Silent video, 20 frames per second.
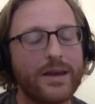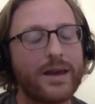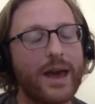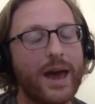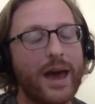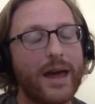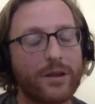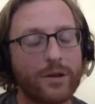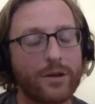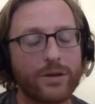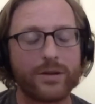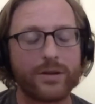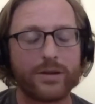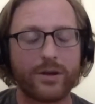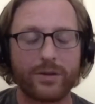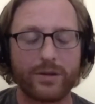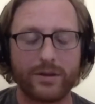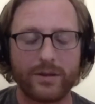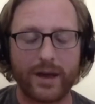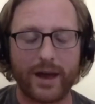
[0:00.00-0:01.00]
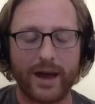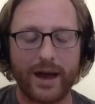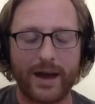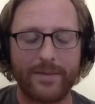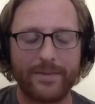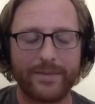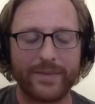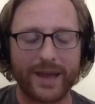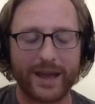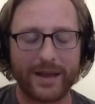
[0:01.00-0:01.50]
Yeah, so
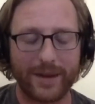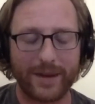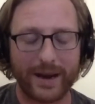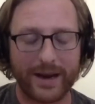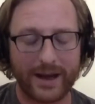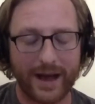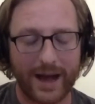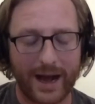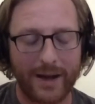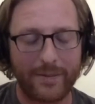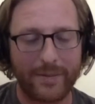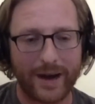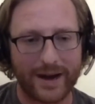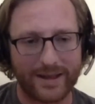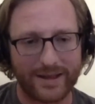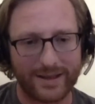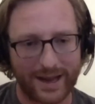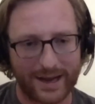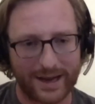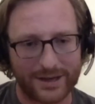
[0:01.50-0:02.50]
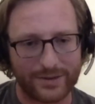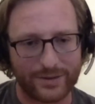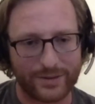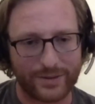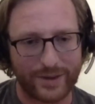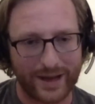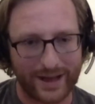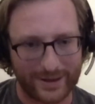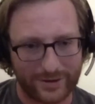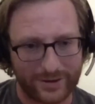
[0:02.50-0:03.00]
Tasmania are part of the
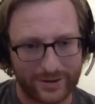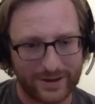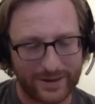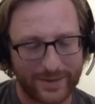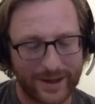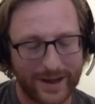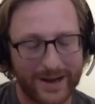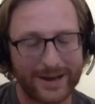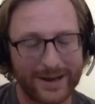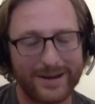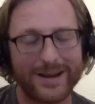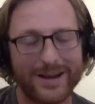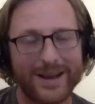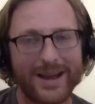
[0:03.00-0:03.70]
national electricity market.